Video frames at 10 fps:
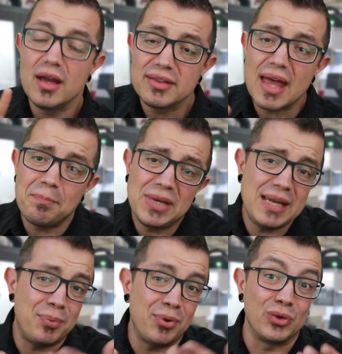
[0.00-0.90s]
that
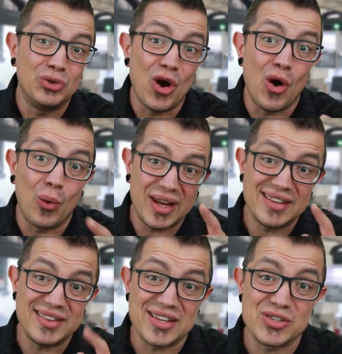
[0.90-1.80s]
people know
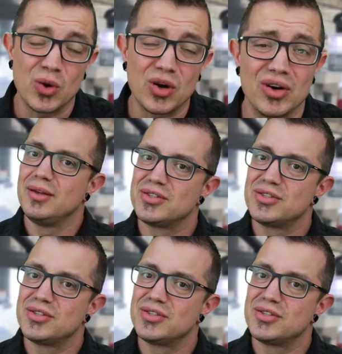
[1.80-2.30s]
in this world.